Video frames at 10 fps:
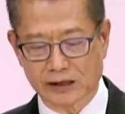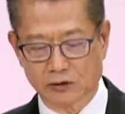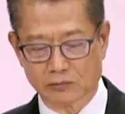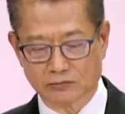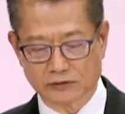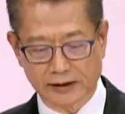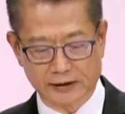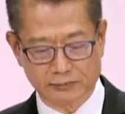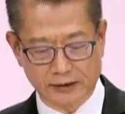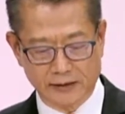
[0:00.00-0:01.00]
The Free
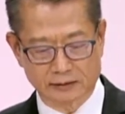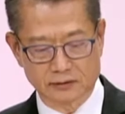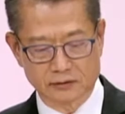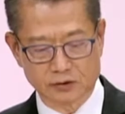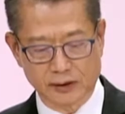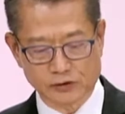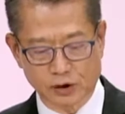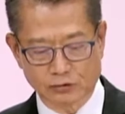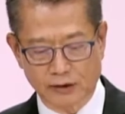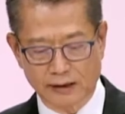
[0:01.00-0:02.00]
Trade Agreement and the
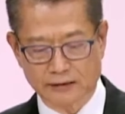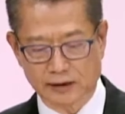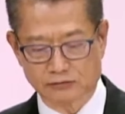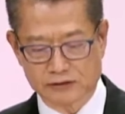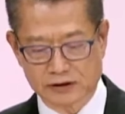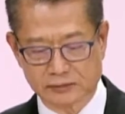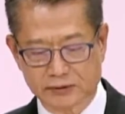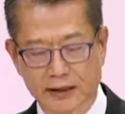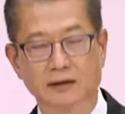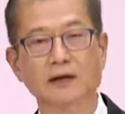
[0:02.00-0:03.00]
related investment
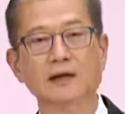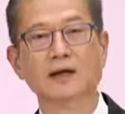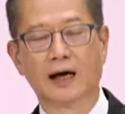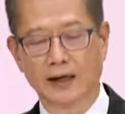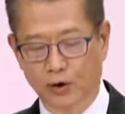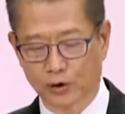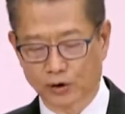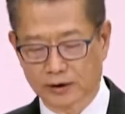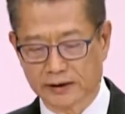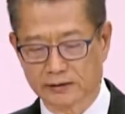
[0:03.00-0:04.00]
agreement between Hong Kong
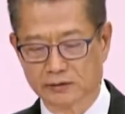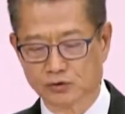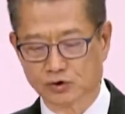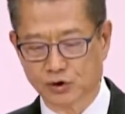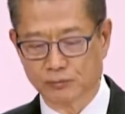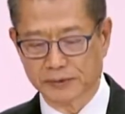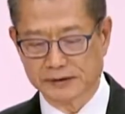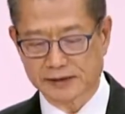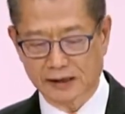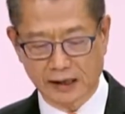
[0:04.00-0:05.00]
and ASEAN,
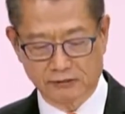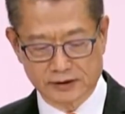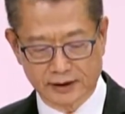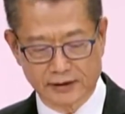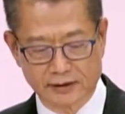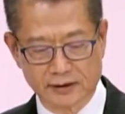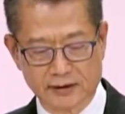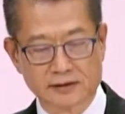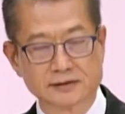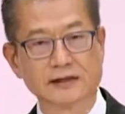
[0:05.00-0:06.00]
both of which came
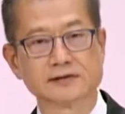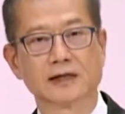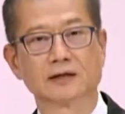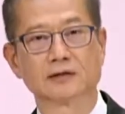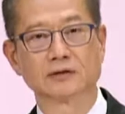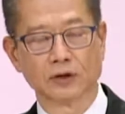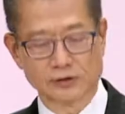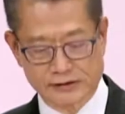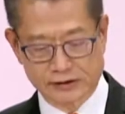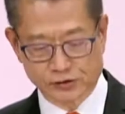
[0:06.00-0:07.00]
into full effect last
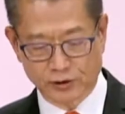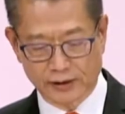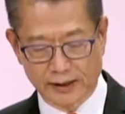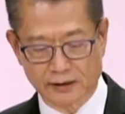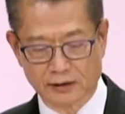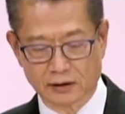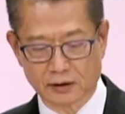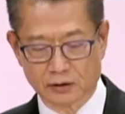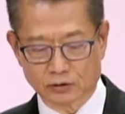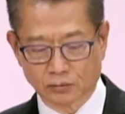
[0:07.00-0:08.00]
year, have been
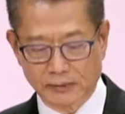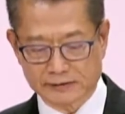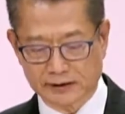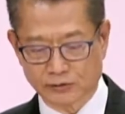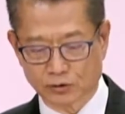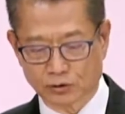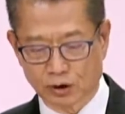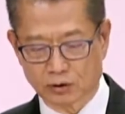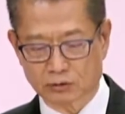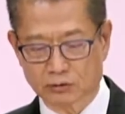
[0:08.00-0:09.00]
implemented
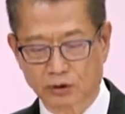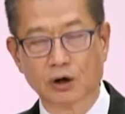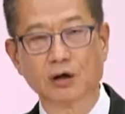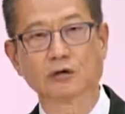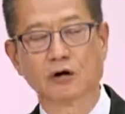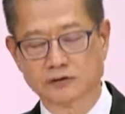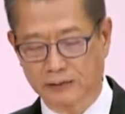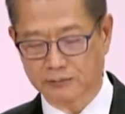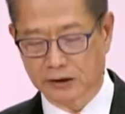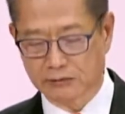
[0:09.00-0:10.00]
smoothly.
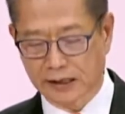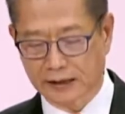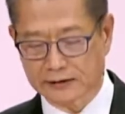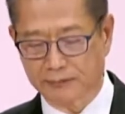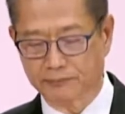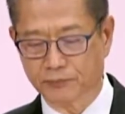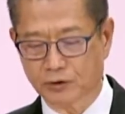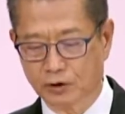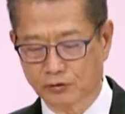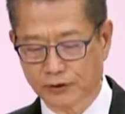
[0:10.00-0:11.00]
ASEAN members
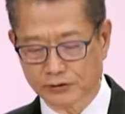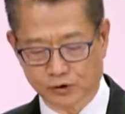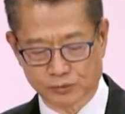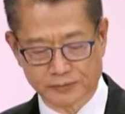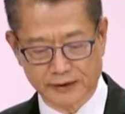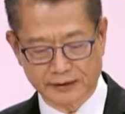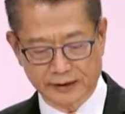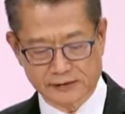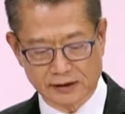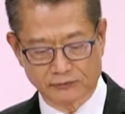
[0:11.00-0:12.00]
welcome Hong Kong's interest in
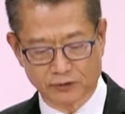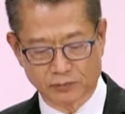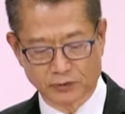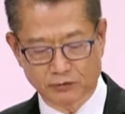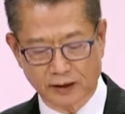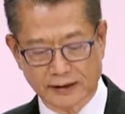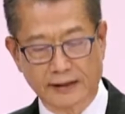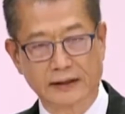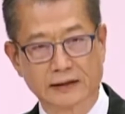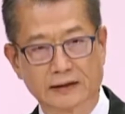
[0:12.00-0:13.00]
seeking accession
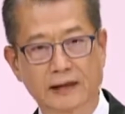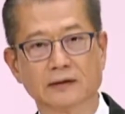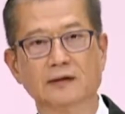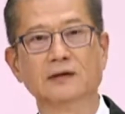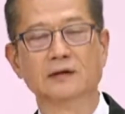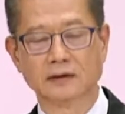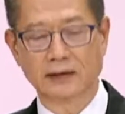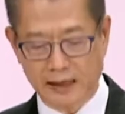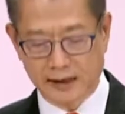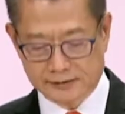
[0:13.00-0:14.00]
to the
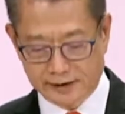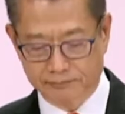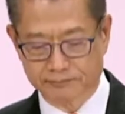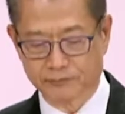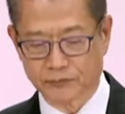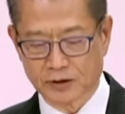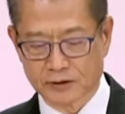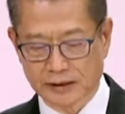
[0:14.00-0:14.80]
Regional Comprehensive